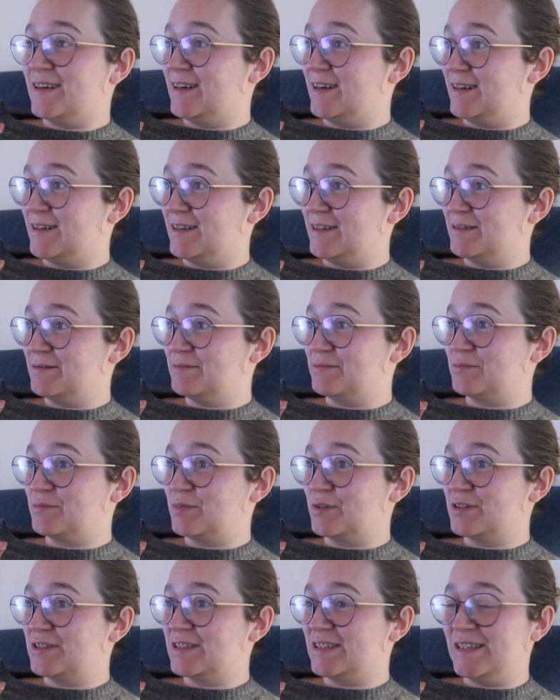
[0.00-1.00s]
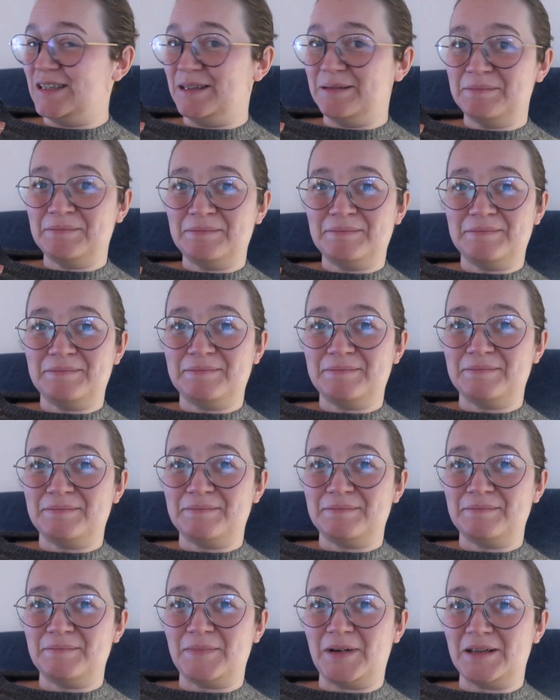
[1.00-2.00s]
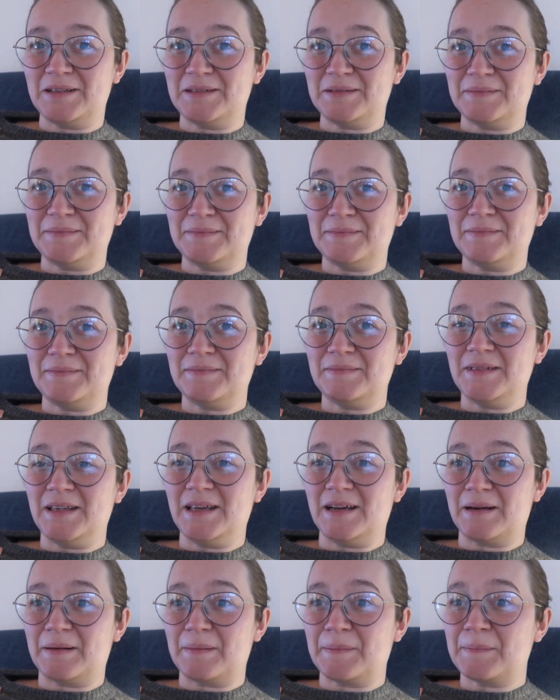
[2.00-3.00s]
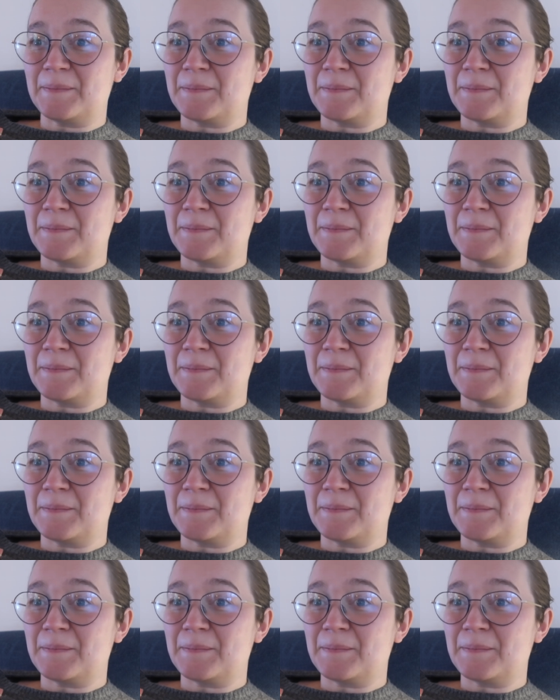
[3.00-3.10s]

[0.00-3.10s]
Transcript: Um, we'll see. But, yeah.